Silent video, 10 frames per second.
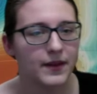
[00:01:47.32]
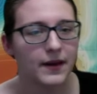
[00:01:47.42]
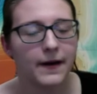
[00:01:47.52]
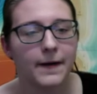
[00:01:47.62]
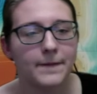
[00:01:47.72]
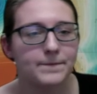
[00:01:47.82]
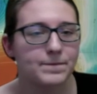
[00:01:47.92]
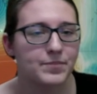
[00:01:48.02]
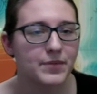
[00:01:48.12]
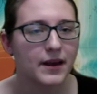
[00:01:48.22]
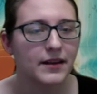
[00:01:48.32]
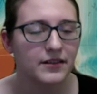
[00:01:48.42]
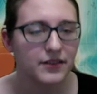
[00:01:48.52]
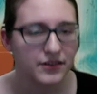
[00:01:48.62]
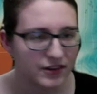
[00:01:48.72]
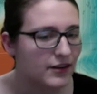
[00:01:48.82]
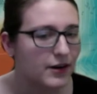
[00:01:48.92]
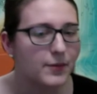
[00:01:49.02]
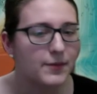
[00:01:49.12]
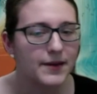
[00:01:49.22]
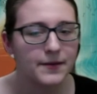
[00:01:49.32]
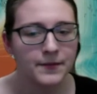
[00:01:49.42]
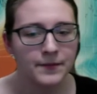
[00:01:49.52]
um, and start to clear up a bit.